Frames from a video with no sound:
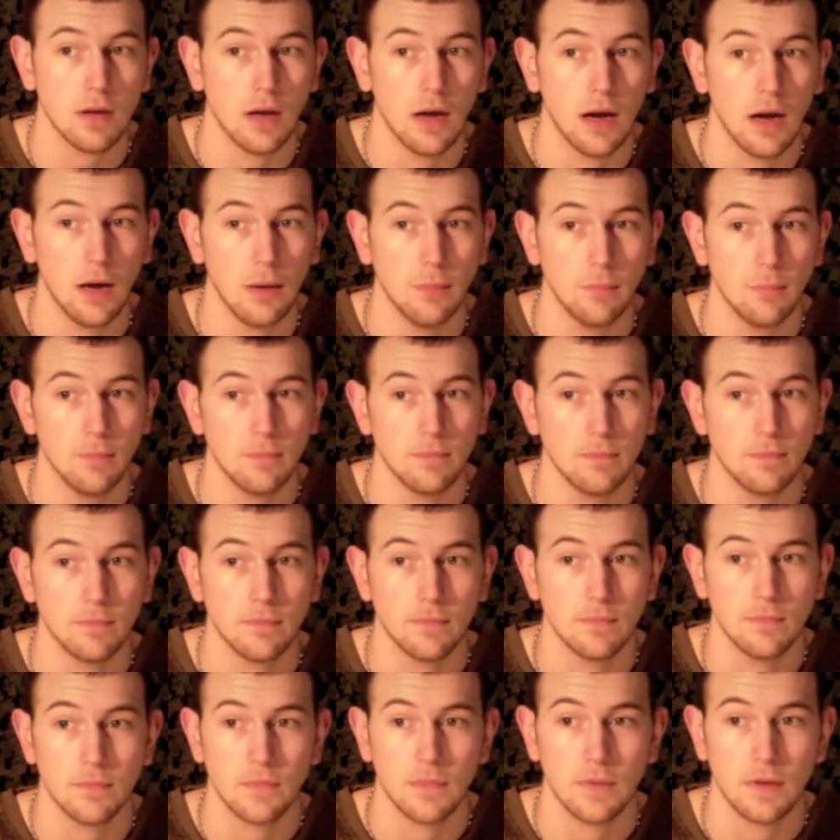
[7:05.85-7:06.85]

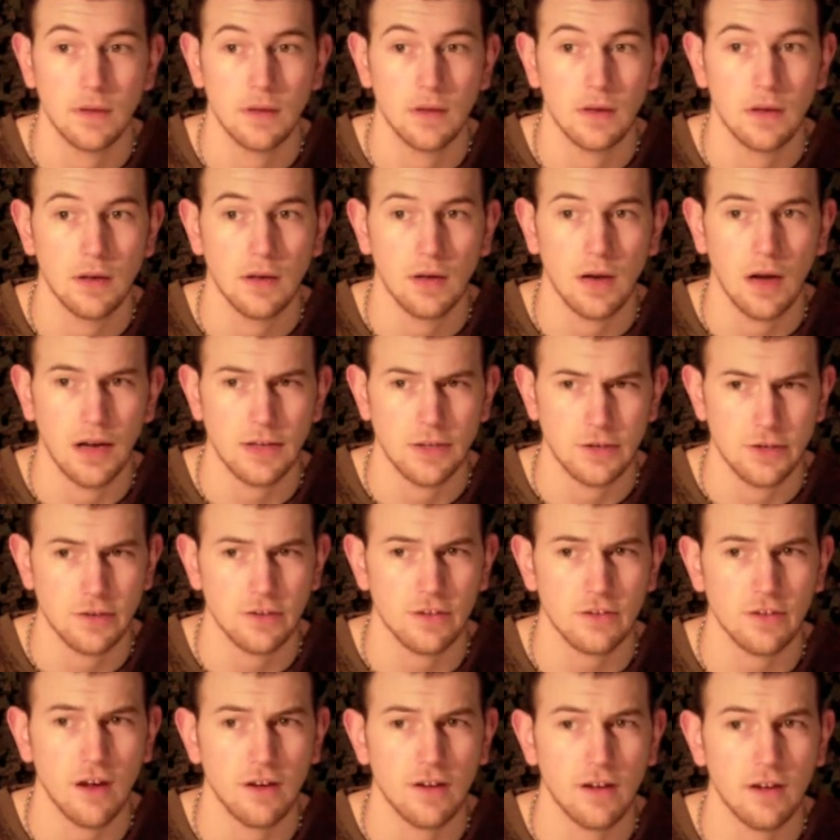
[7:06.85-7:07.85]
I
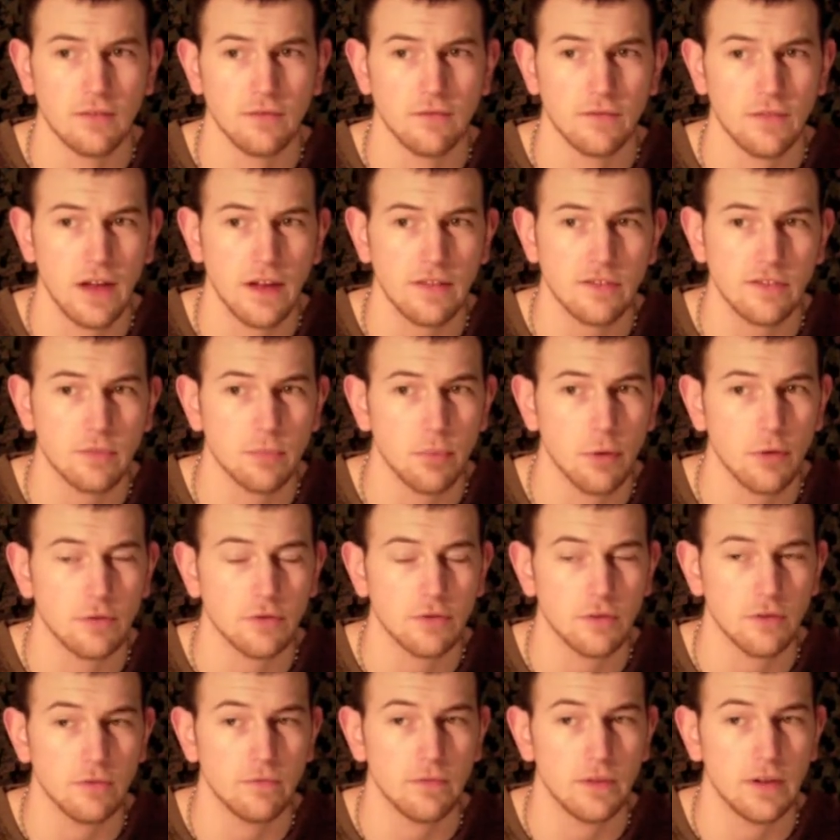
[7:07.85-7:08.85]
just saw Nut and Fancy
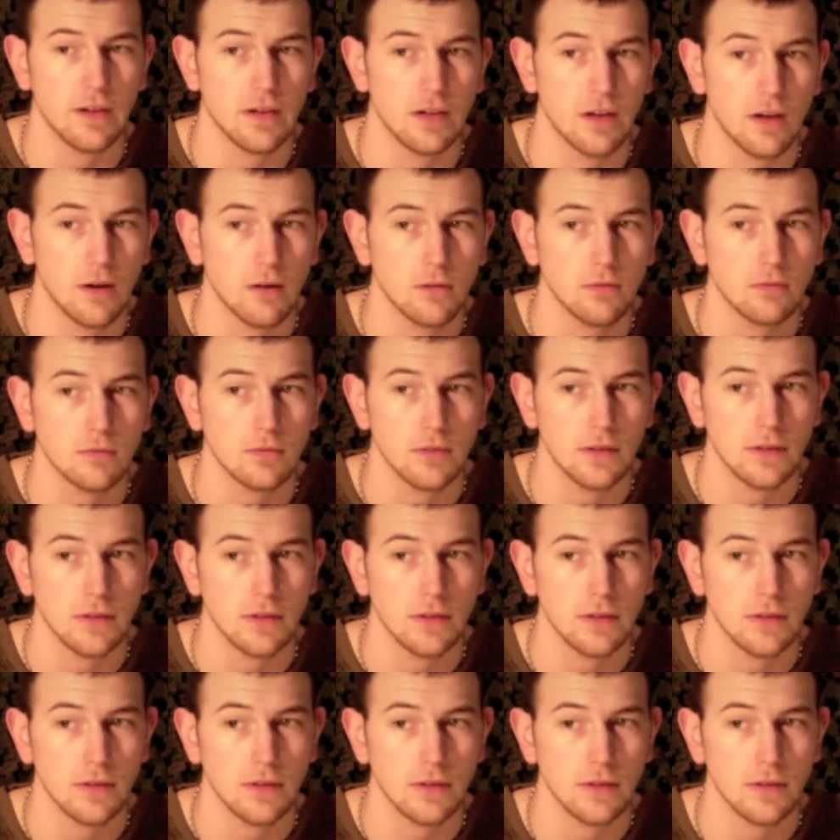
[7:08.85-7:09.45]
posted a video,